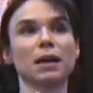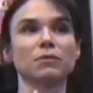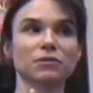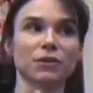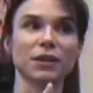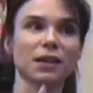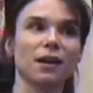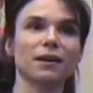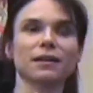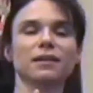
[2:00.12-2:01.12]
I was very
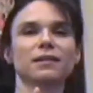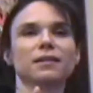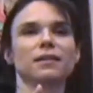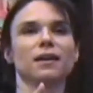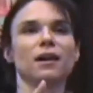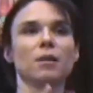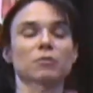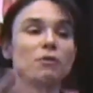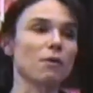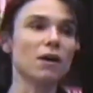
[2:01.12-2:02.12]
young,
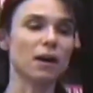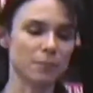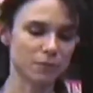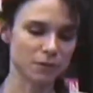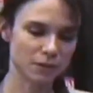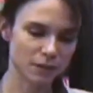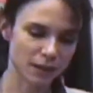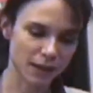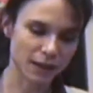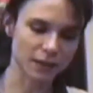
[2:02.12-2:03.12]
grow up.
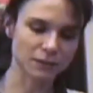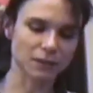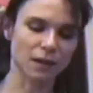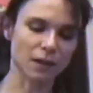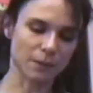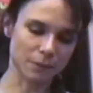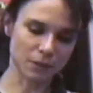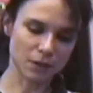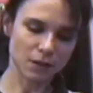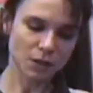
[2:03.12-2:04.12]
And
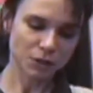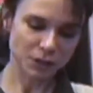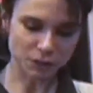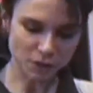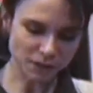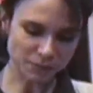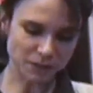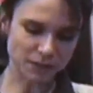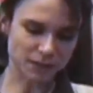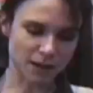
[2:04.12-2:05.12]
she grows up to
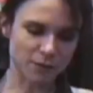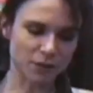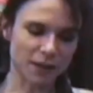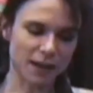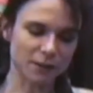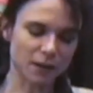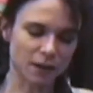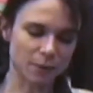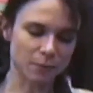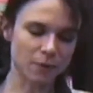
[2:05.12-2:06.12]
discover
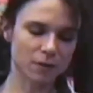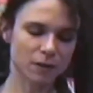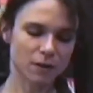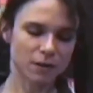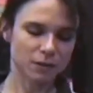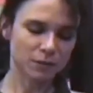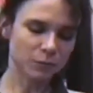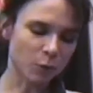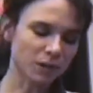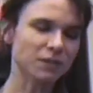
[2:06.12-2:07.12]
that
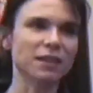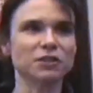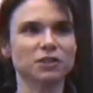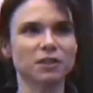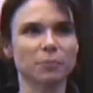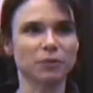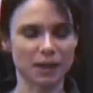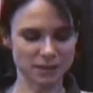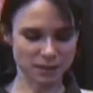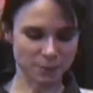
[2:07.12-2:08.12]
one is not just
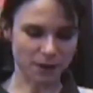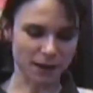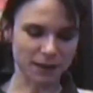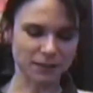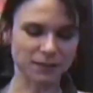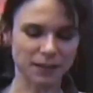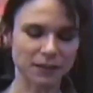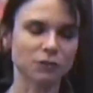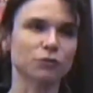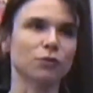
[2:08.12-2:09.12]
oppressed by state
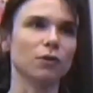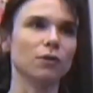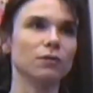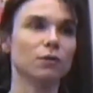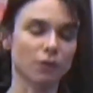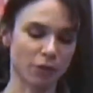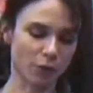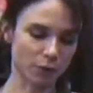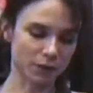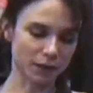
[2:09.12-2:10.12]
control or
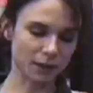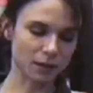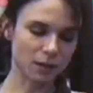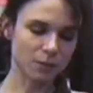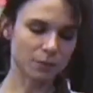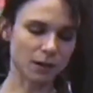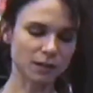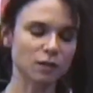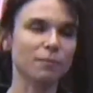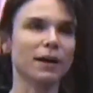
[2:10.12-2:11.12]
authority, but
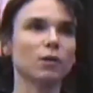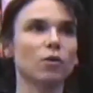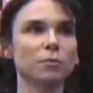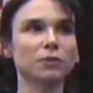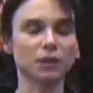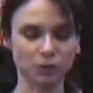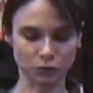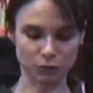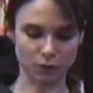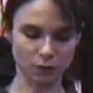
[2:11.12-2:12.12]
also by corporate
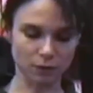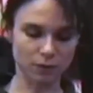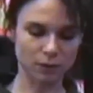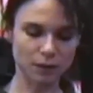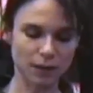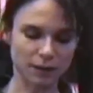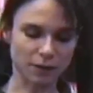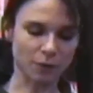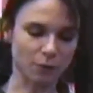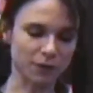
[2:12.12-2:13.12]
control and
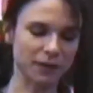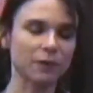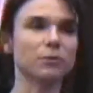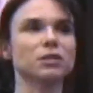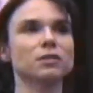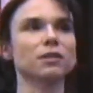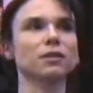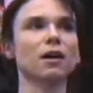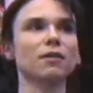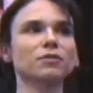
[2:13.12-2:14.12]
authority, which is
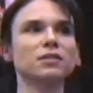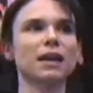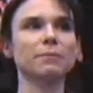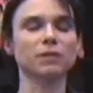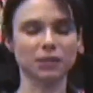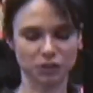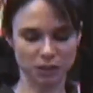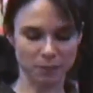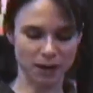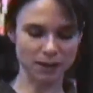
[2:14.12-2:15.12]
oftentimes
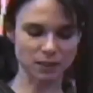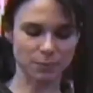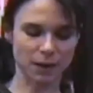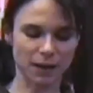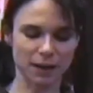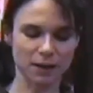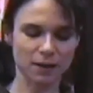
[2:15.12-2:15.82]
legitimized by